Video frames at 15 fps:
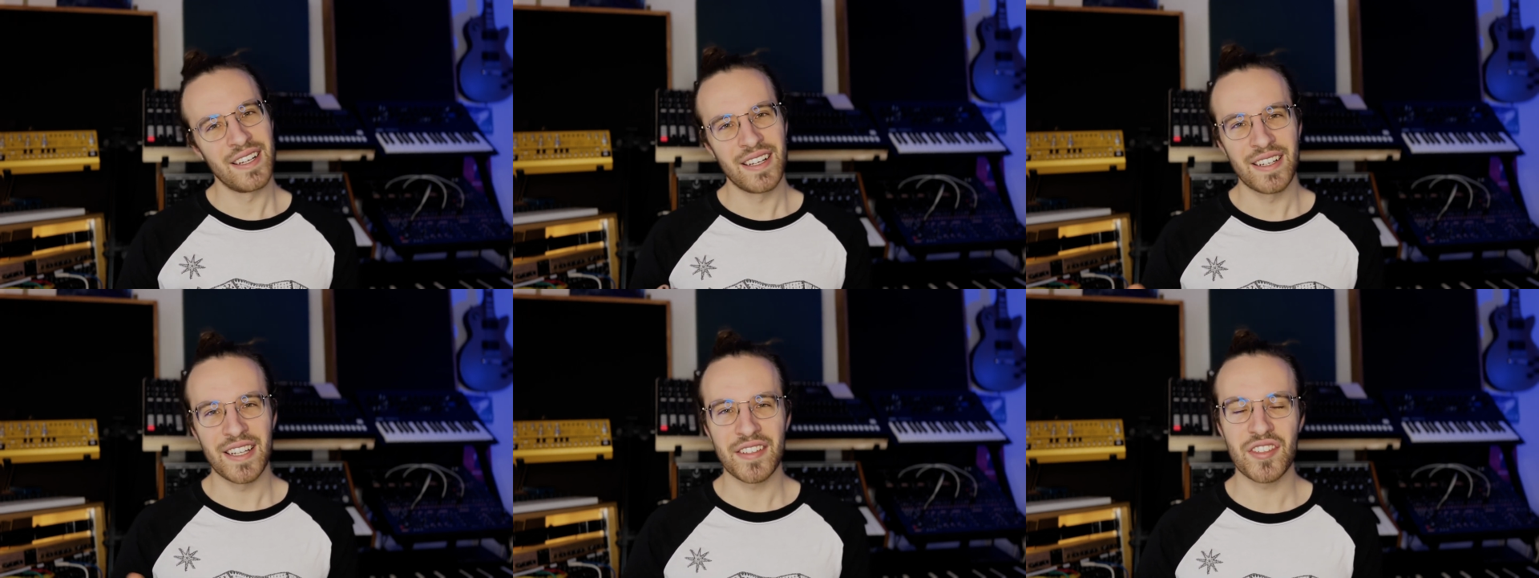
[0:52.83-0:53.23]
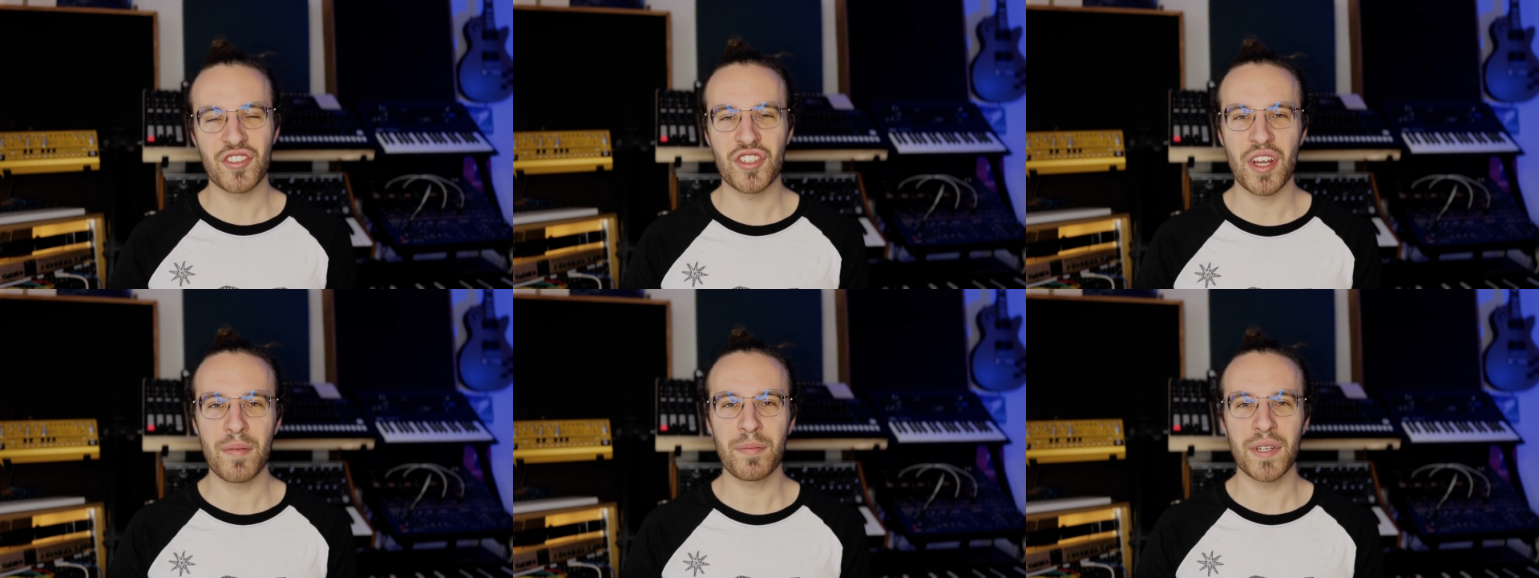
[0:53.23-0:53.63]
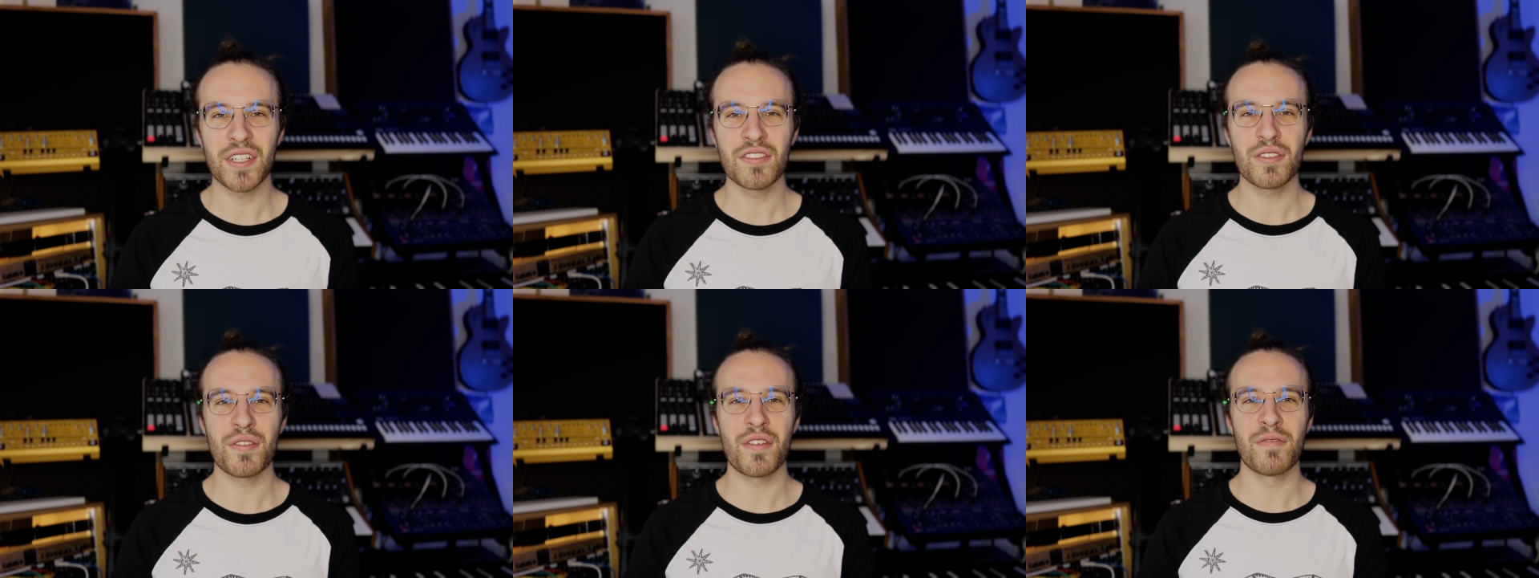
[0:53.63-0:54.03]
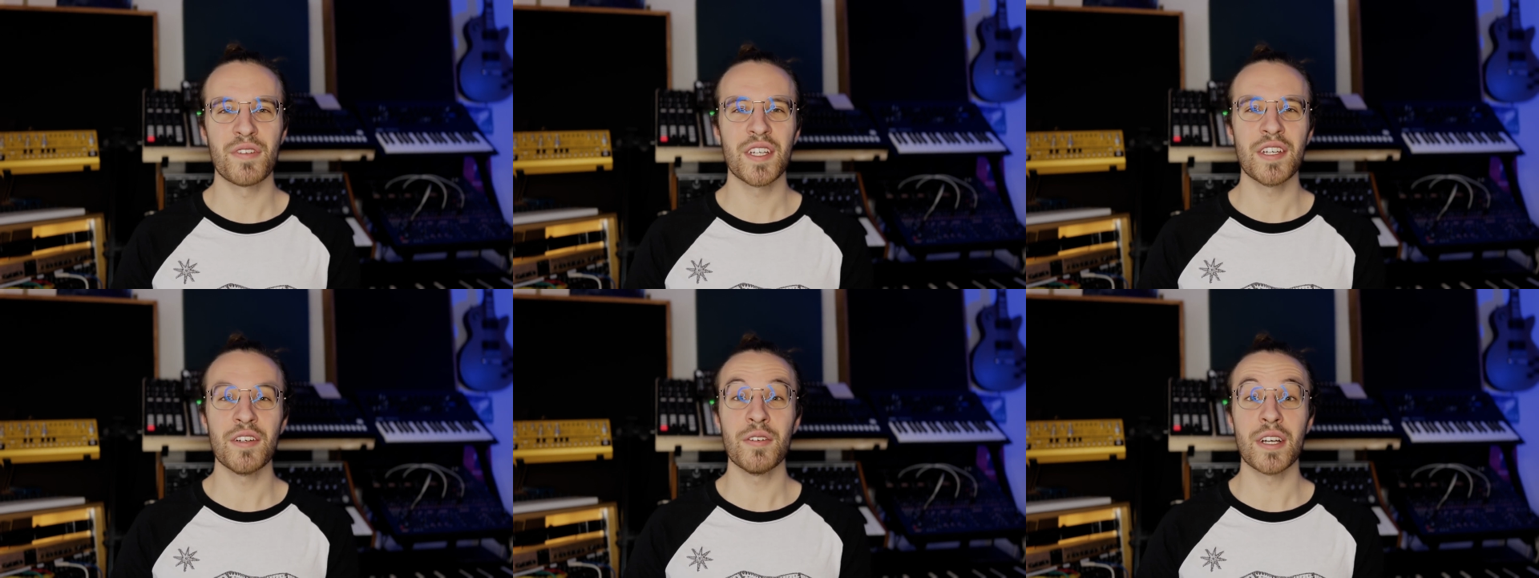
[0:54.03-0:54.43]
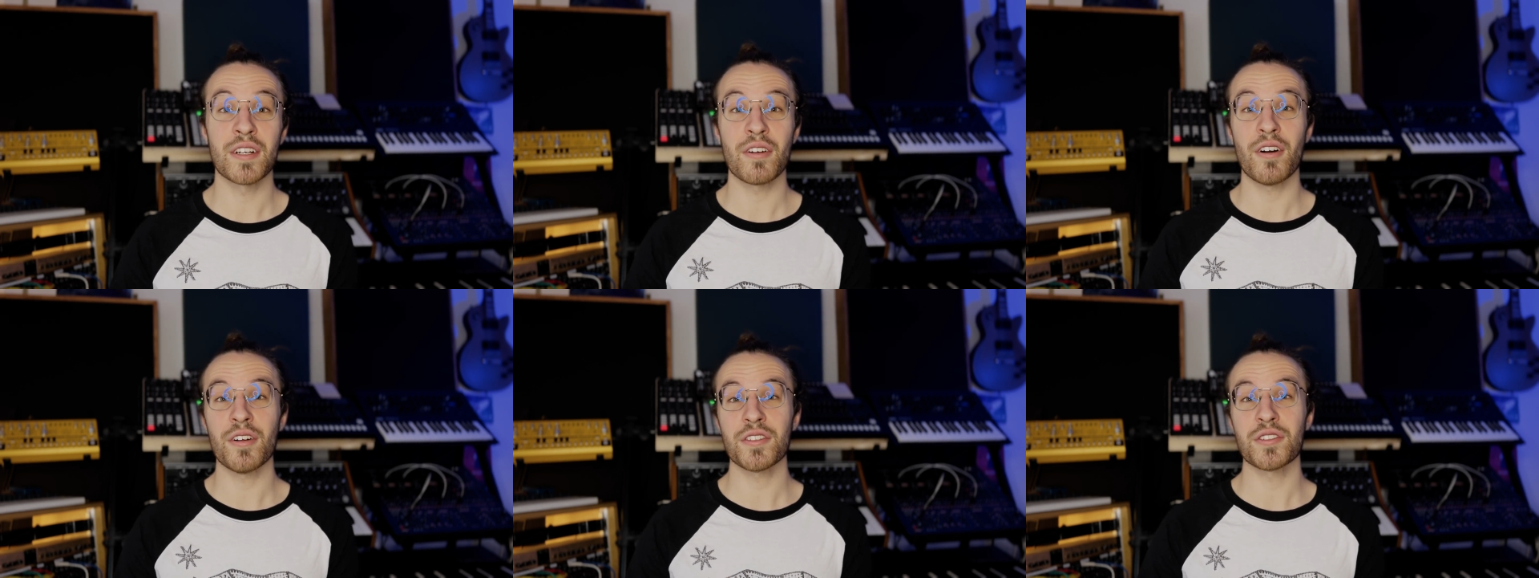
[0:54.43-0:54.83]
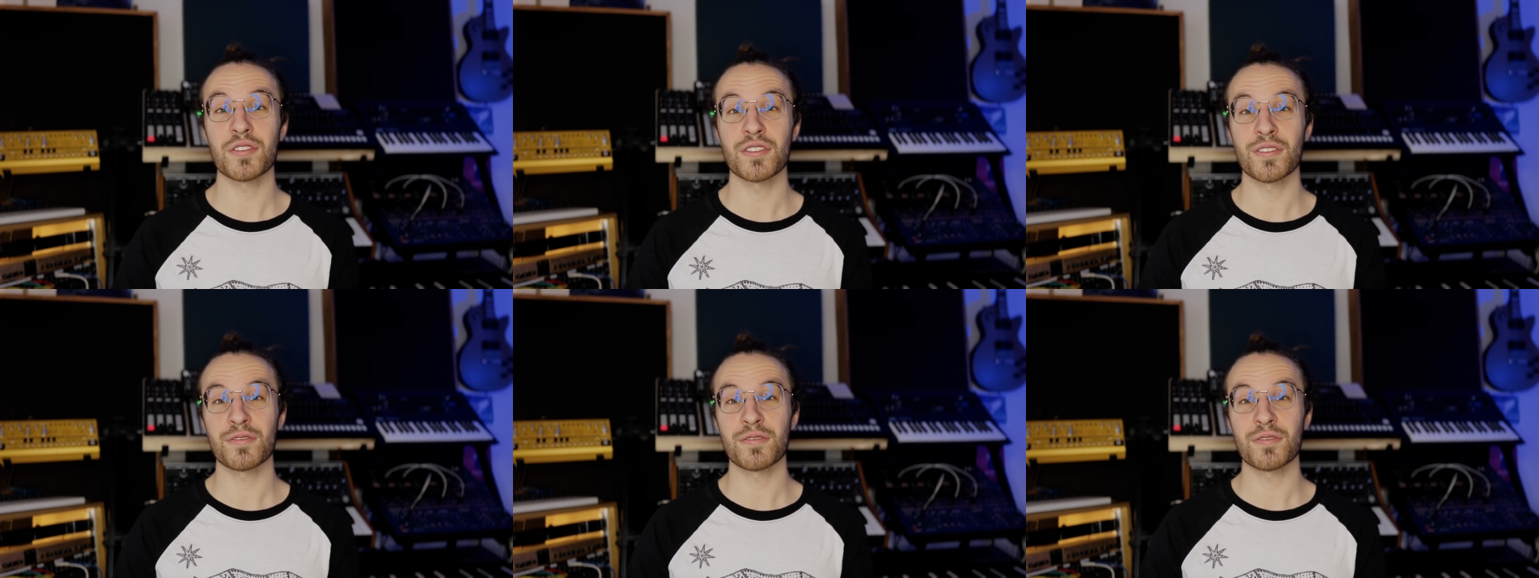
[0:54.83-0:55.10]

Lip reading: Let's jump into the video, and also don't